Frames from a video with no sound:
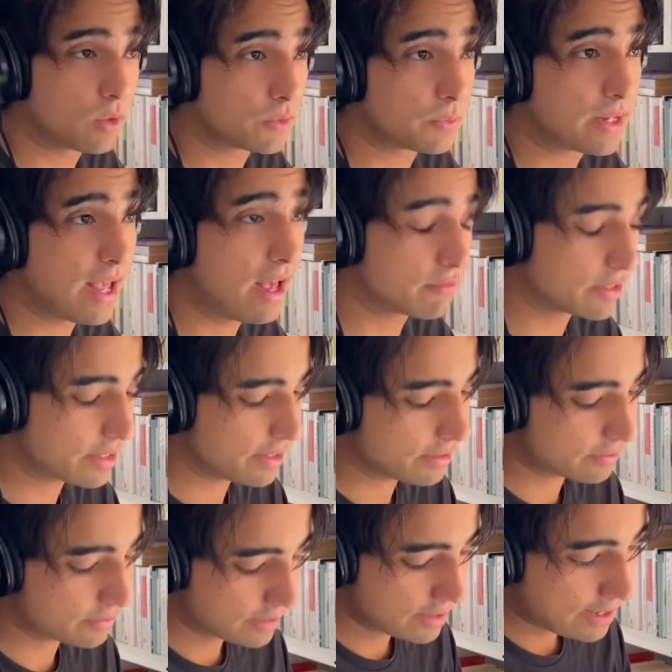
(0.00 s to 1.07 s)
we have right
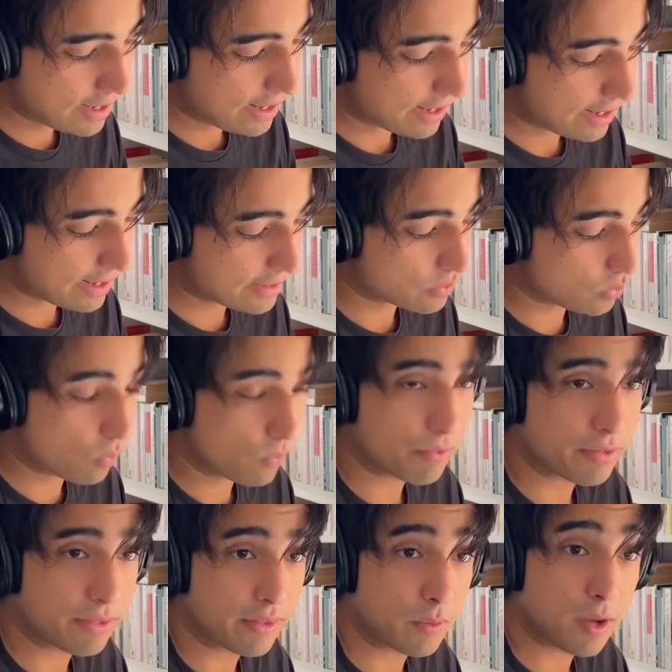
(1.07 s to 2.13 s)
here. And
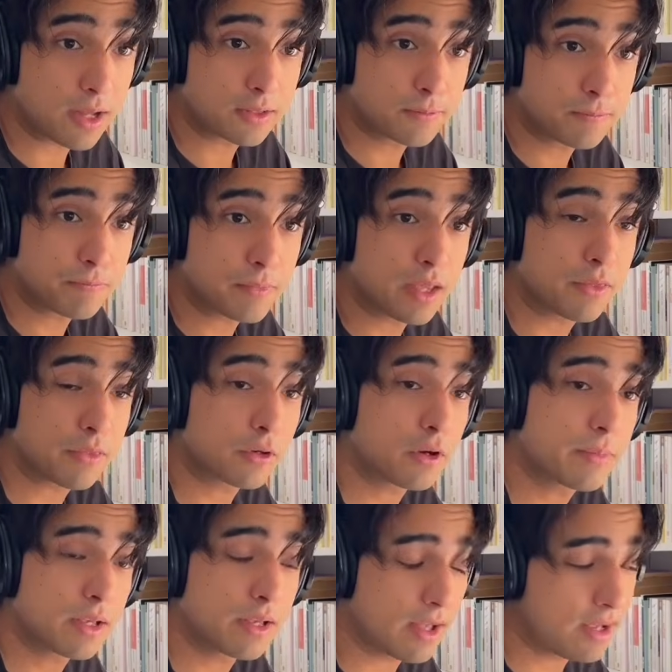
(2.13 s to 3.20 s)
what
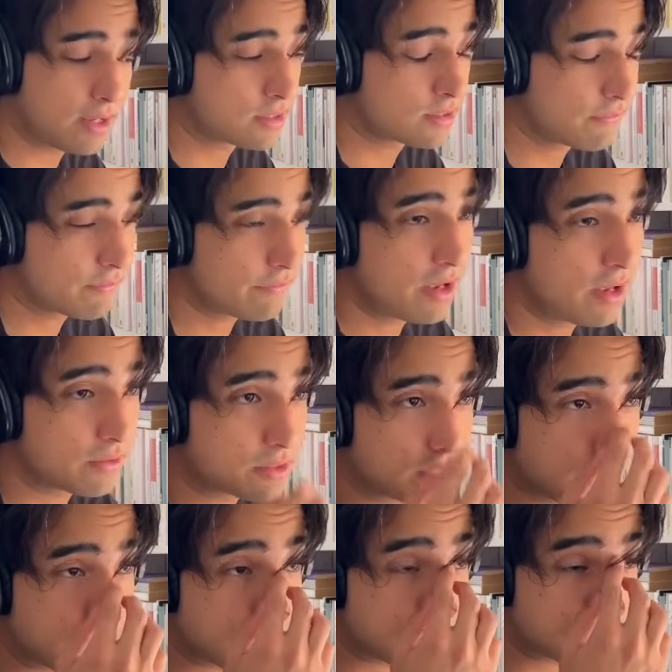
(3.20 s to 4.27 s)
Anthropic guys found
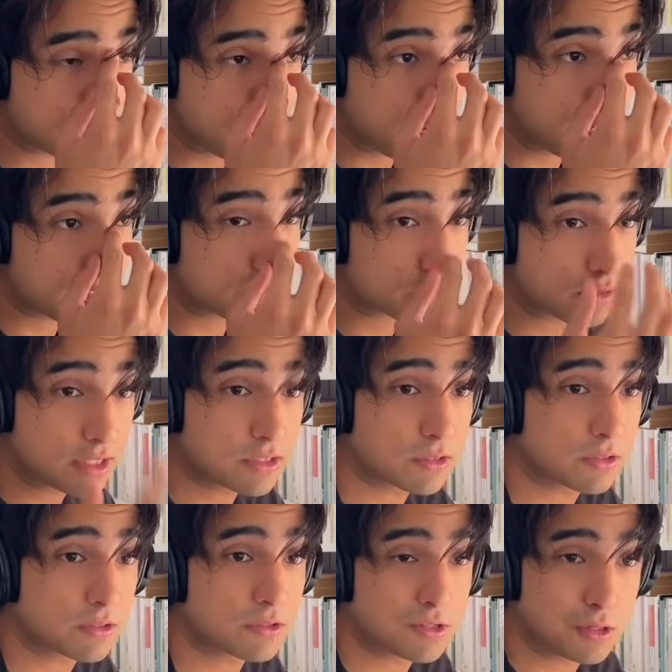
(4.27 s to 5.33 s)
is that
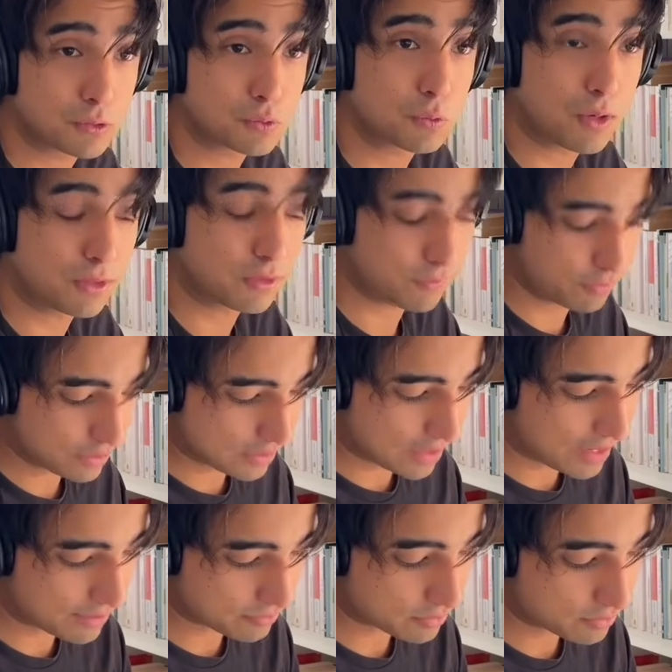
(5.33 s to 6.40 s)
research is one of the
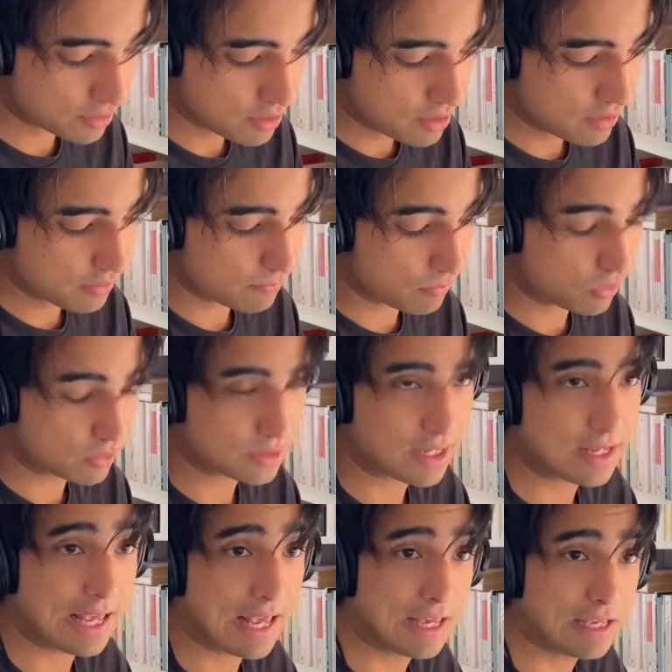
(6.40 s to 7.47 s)
latter
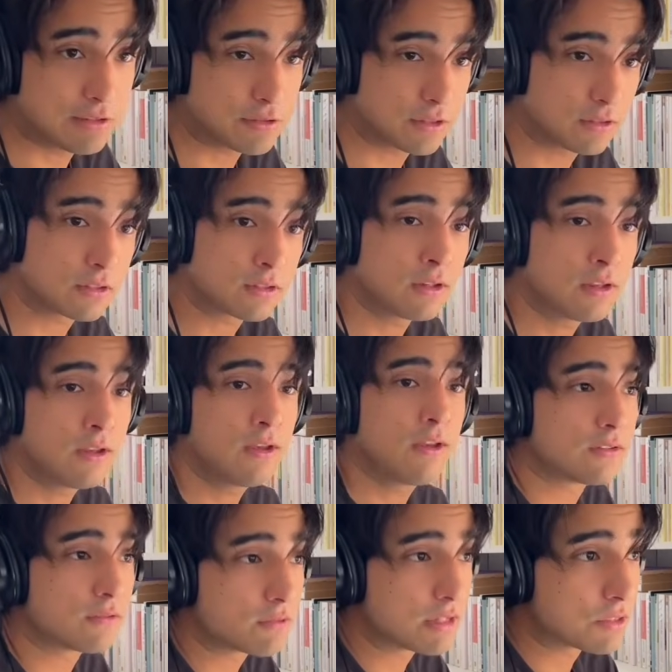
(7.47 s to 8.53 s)
multi-agent
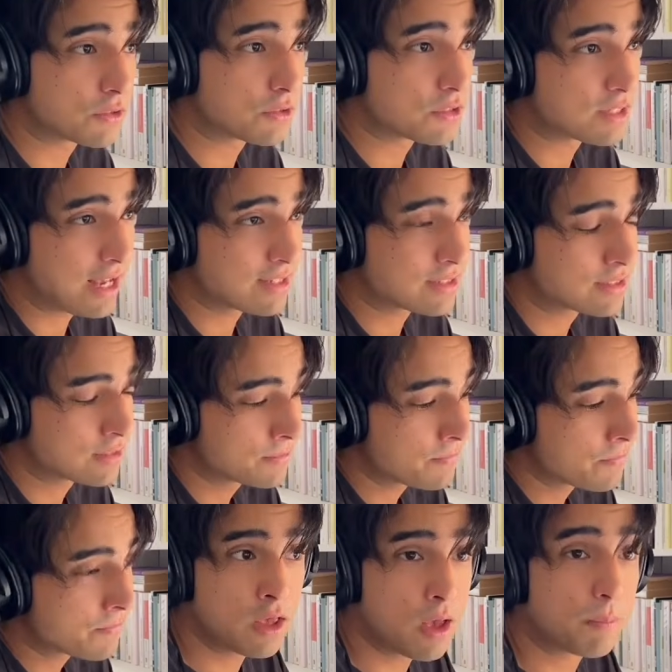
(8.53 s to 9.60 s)
research tasks.
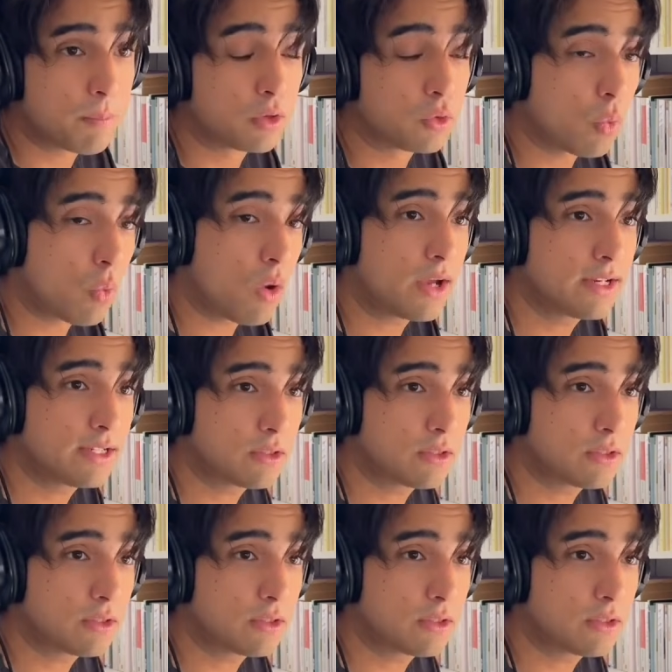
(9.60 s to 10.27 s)
But why do